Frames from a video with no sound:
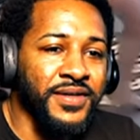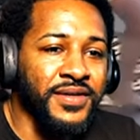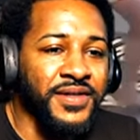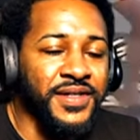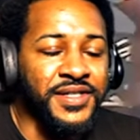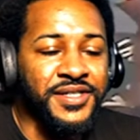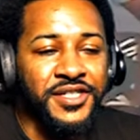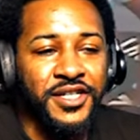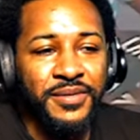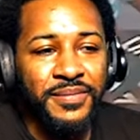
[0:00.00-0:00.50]

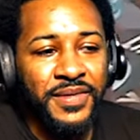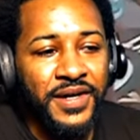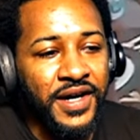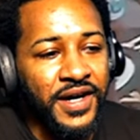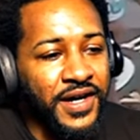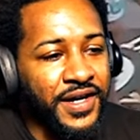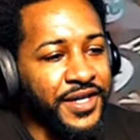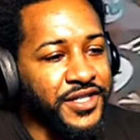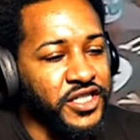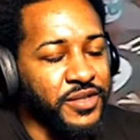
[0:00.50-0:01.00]
Get some
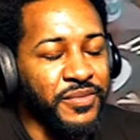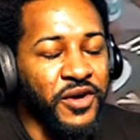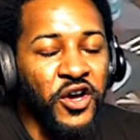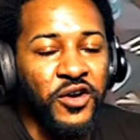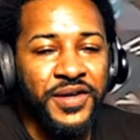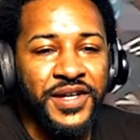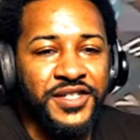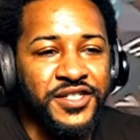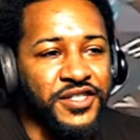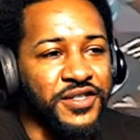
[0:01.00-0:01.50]

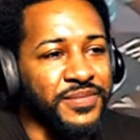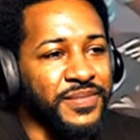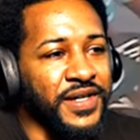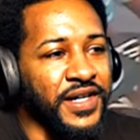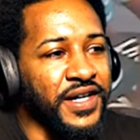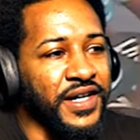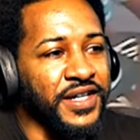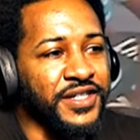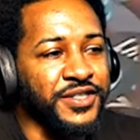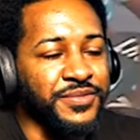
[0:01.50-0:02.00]

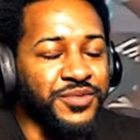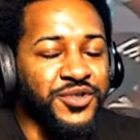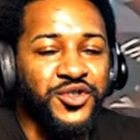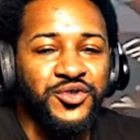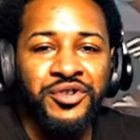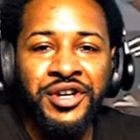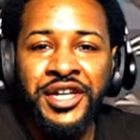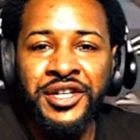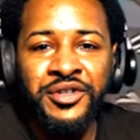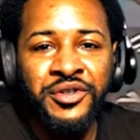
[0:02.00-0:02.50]

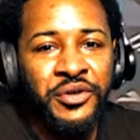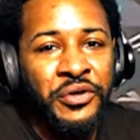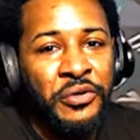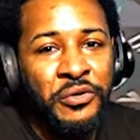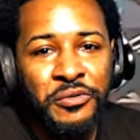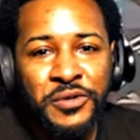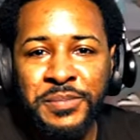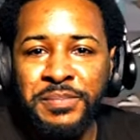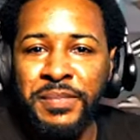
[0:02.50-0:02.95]
street dudes,